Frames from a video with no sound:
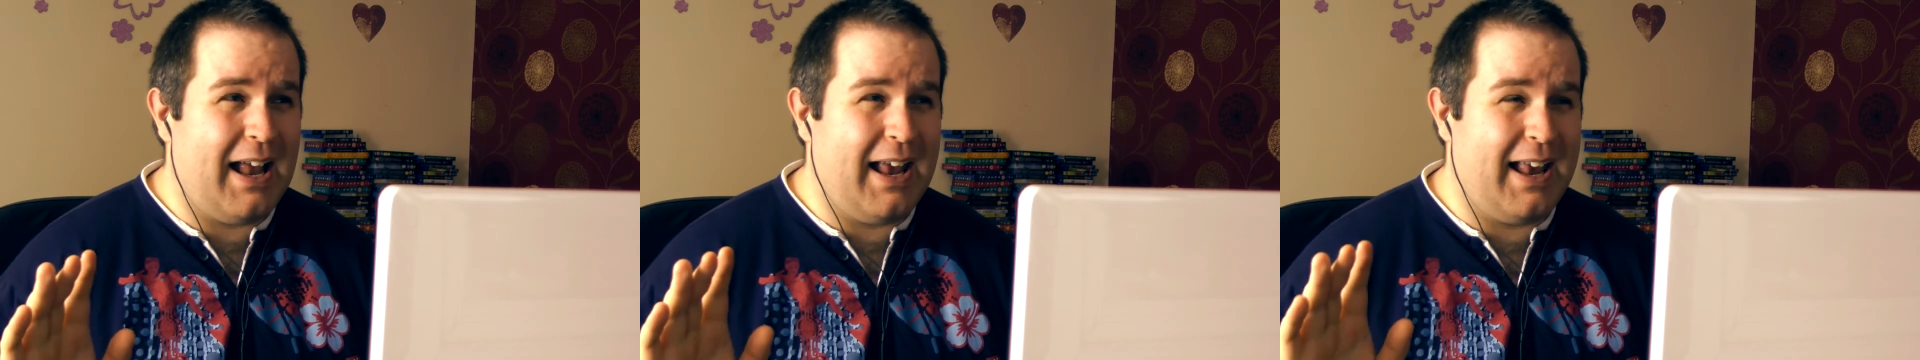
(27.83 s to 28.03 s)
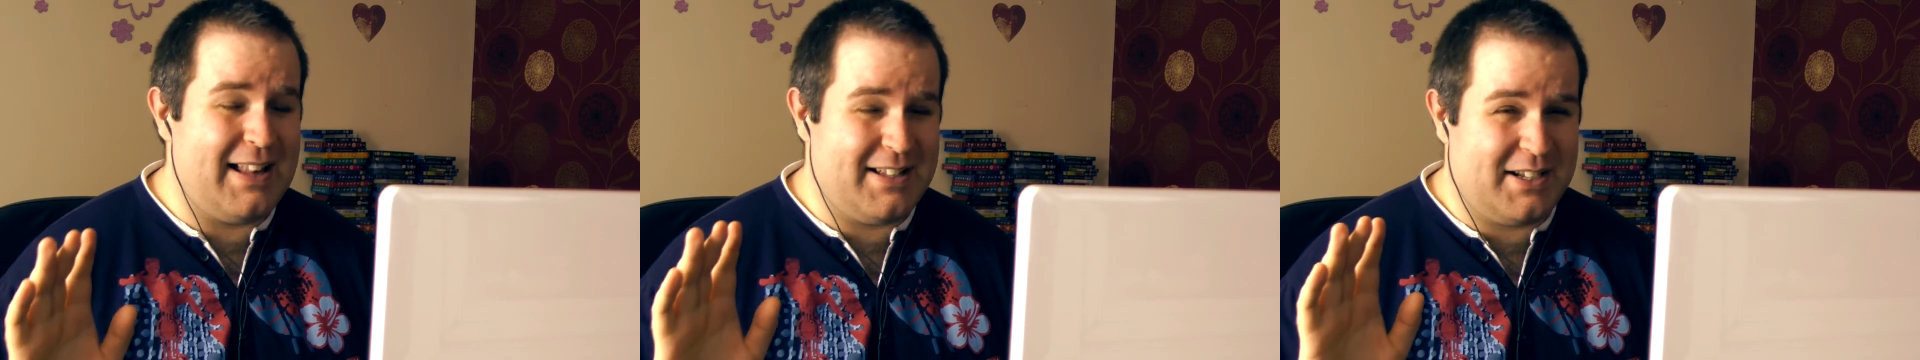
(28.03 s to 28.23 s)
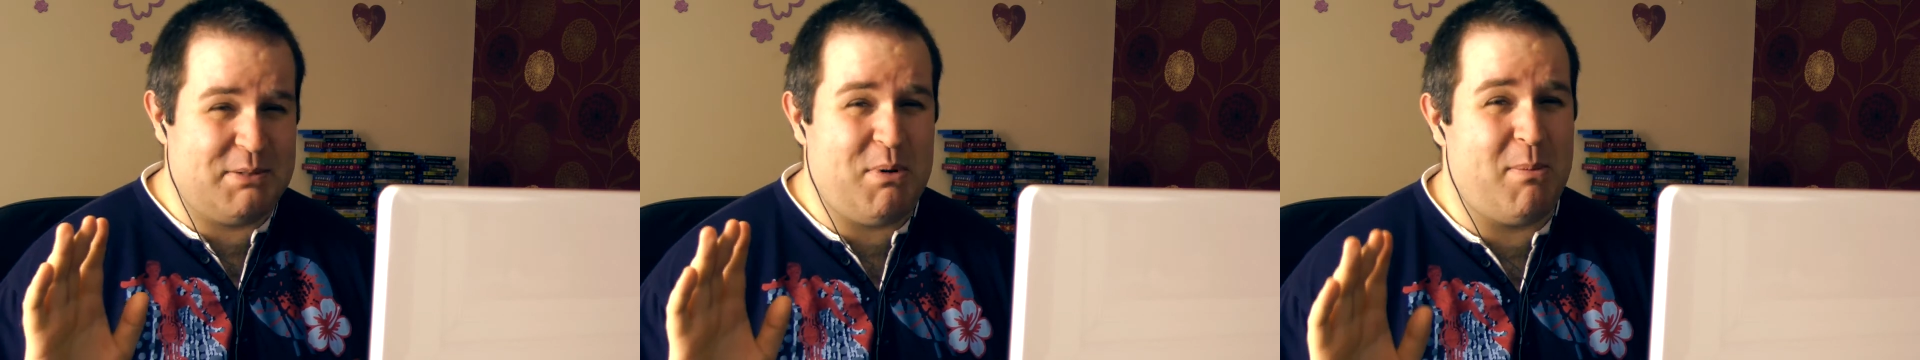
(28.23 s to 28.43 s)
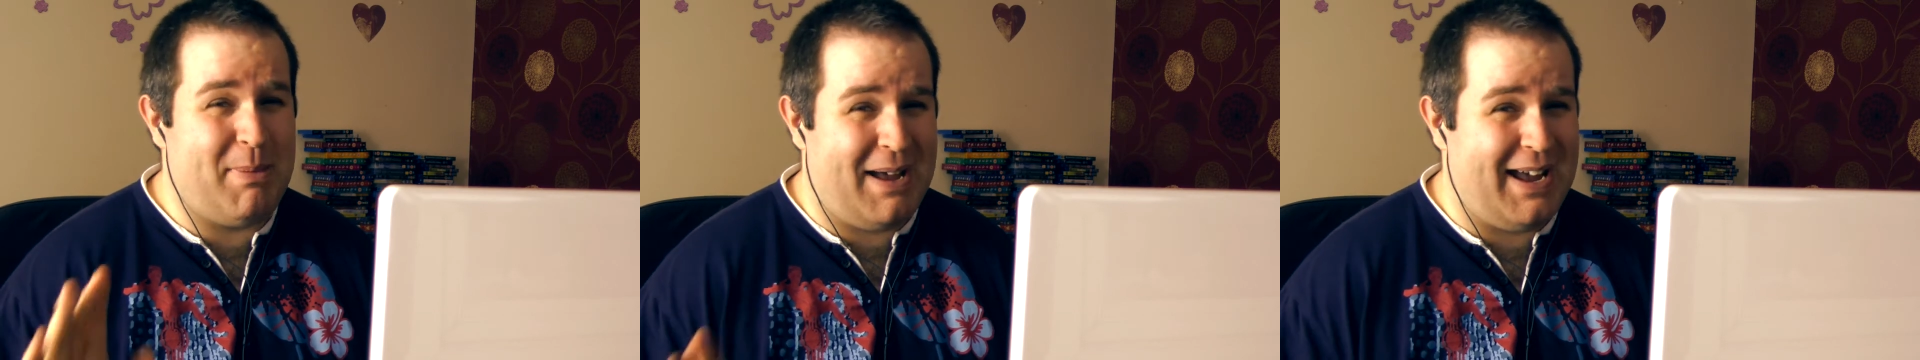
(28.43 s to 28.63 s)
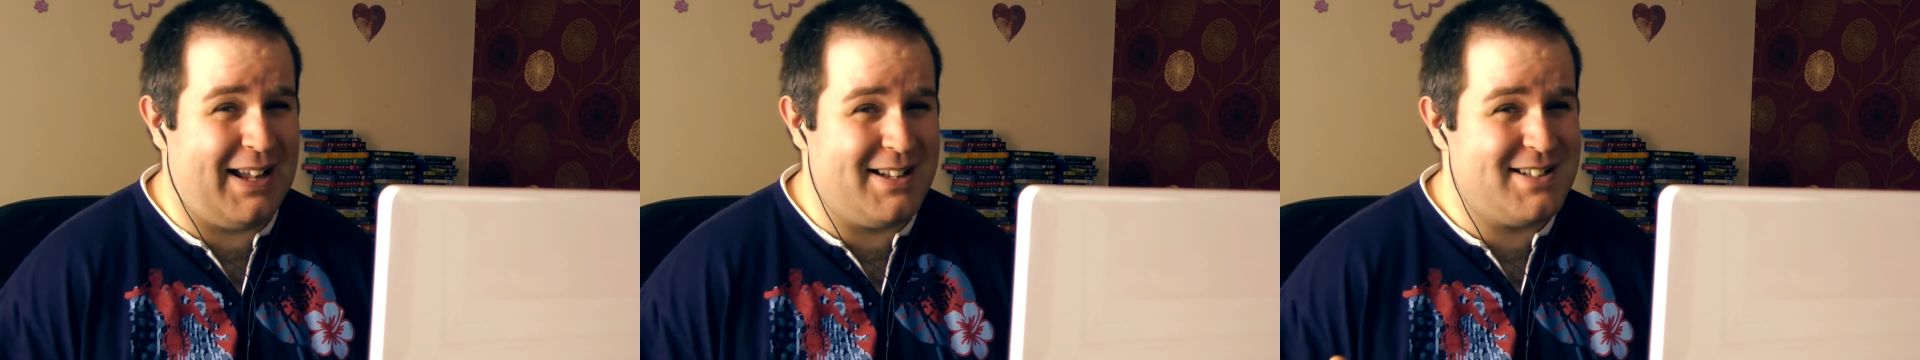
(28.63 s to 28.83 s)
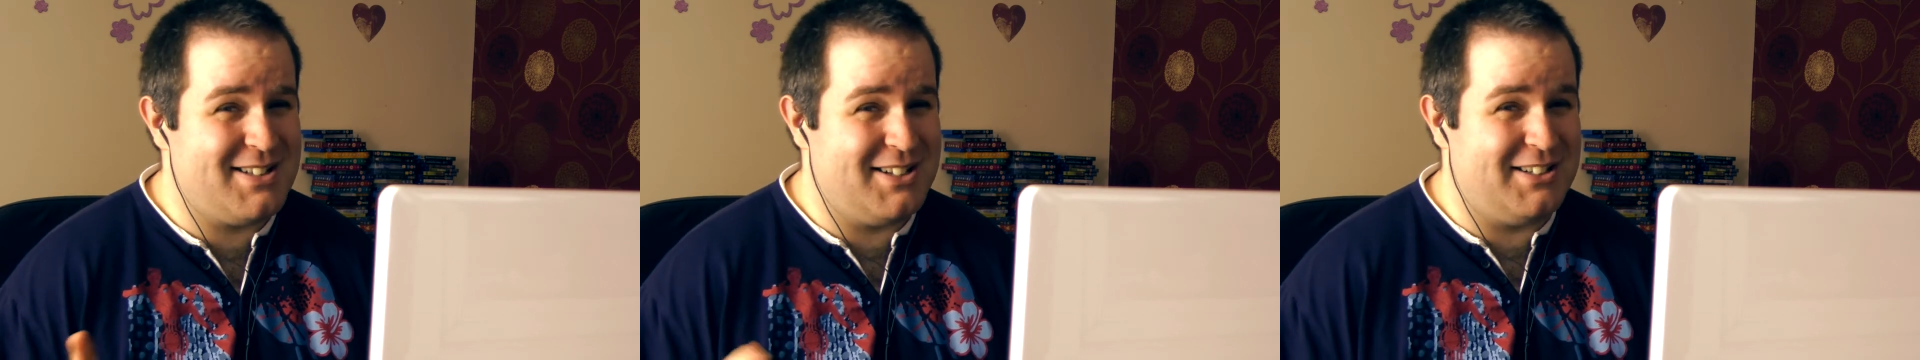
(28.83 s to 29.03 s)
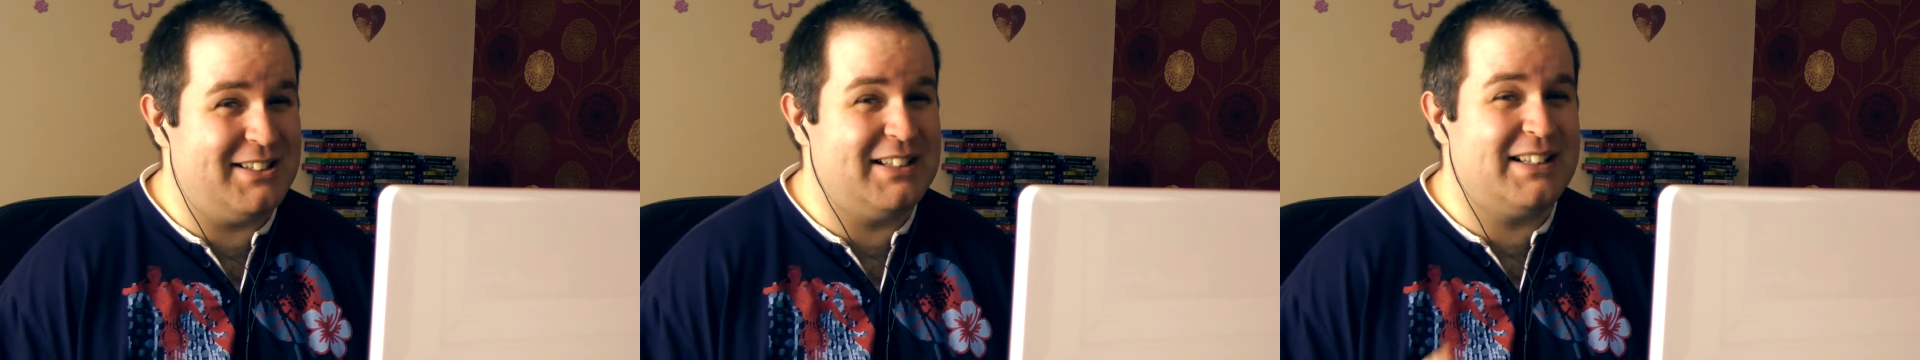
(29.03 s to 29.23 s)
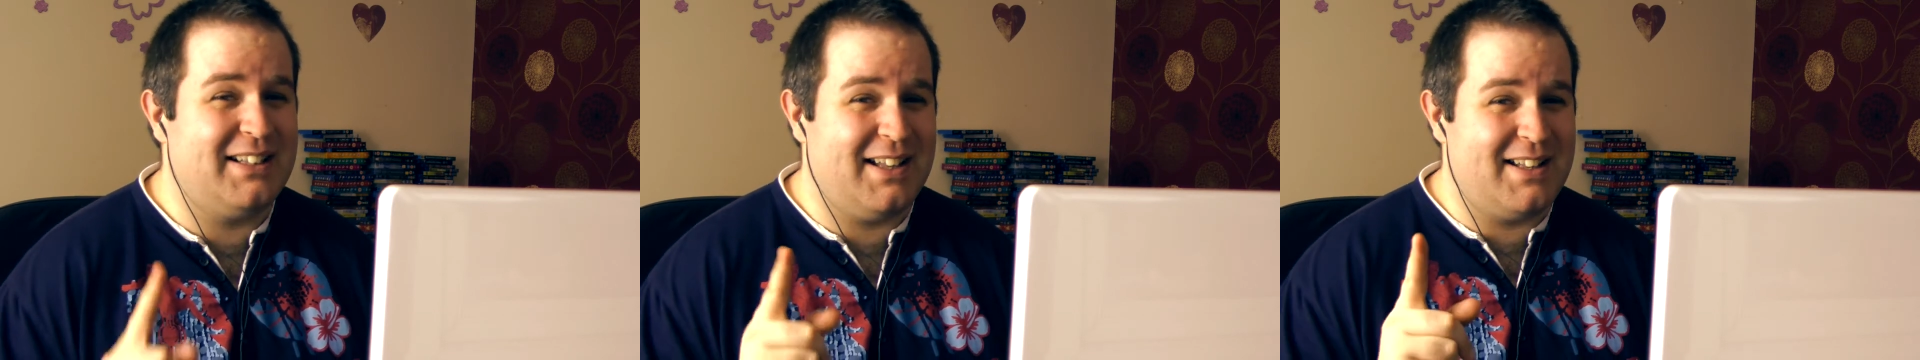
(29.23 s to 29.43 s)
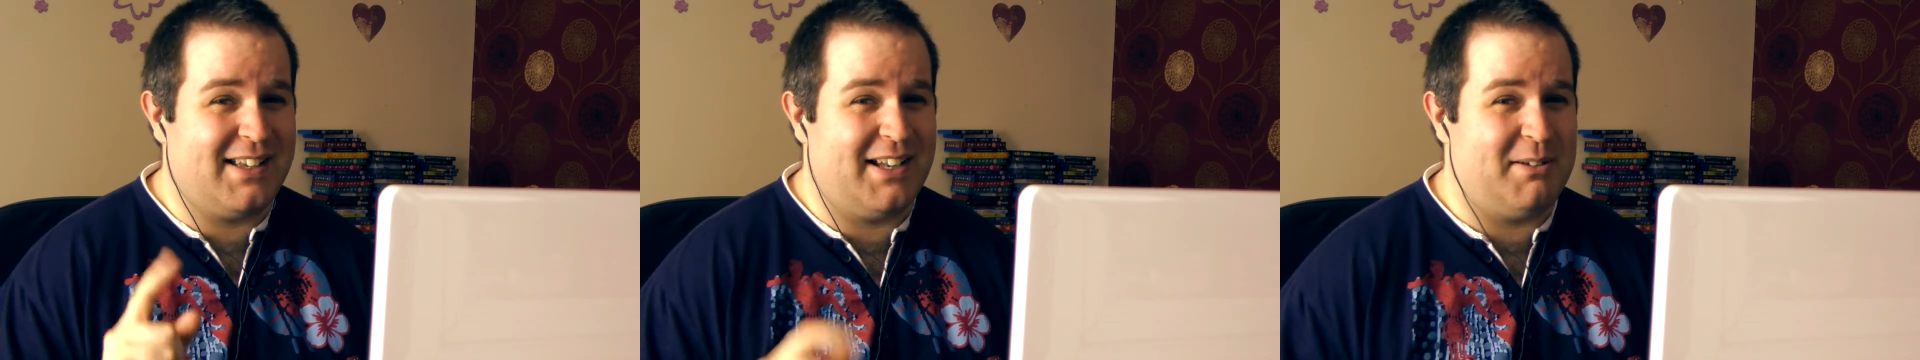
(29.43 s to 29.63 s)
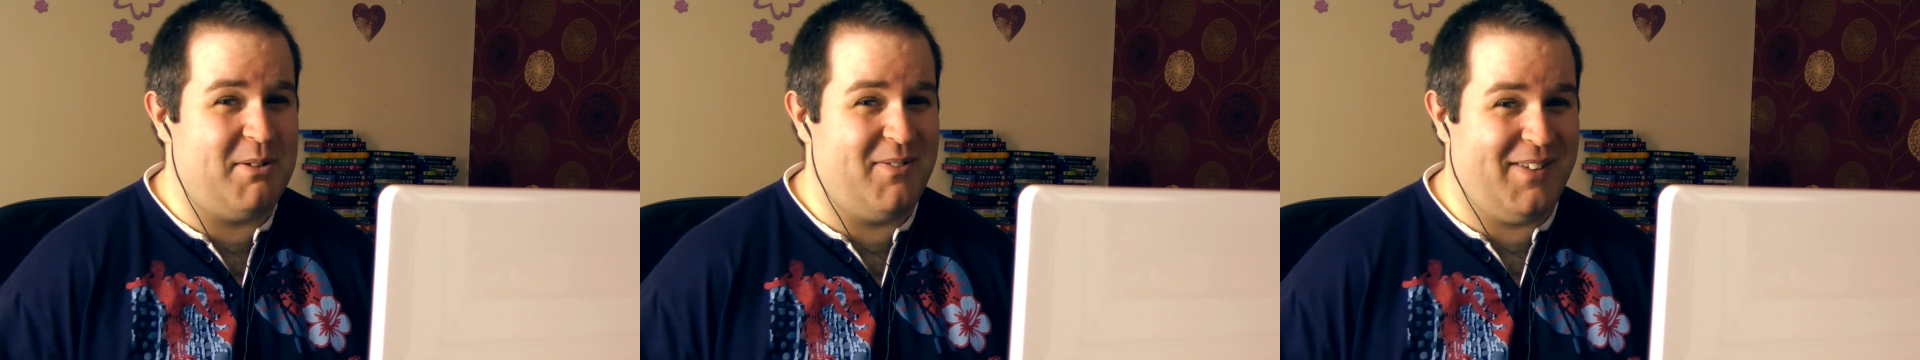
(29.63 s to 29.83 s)
it's gonna be bad, so let's
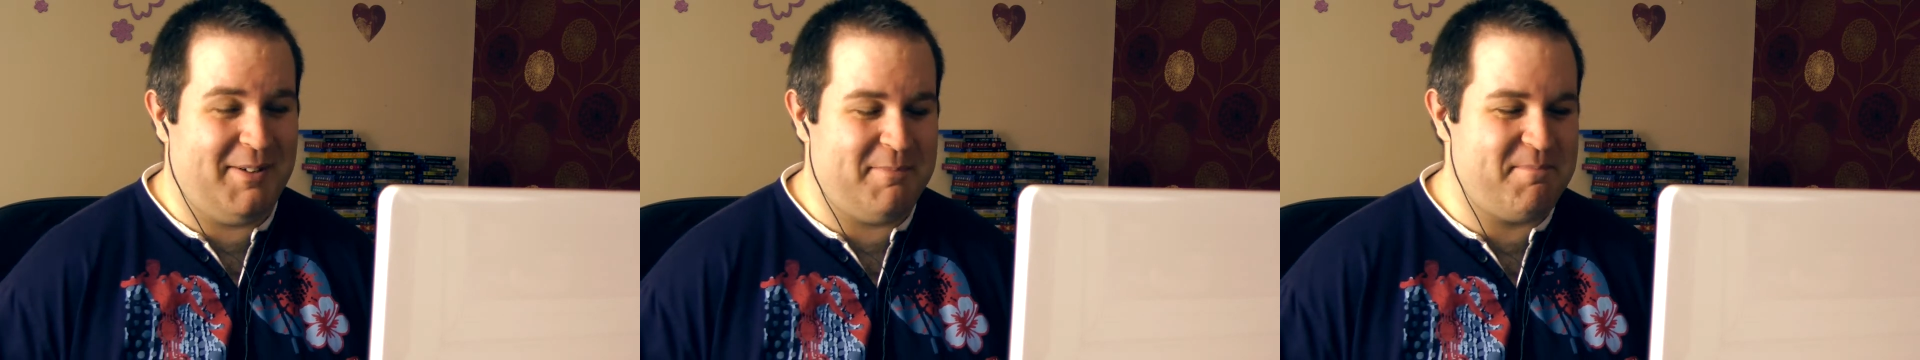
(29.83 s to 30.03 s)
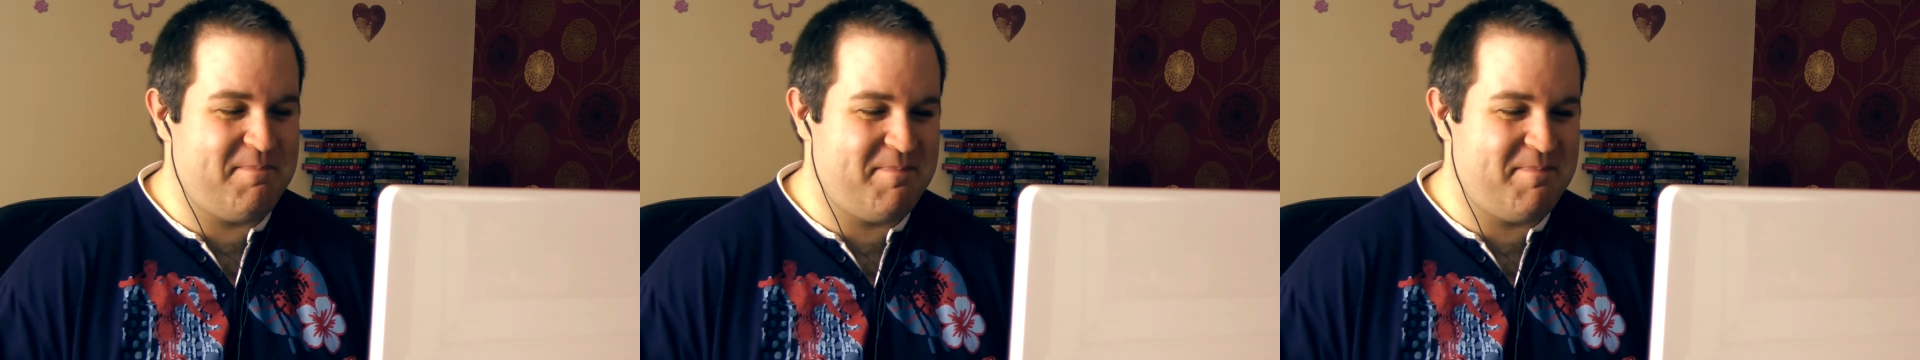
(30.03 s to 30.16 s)
get on with it.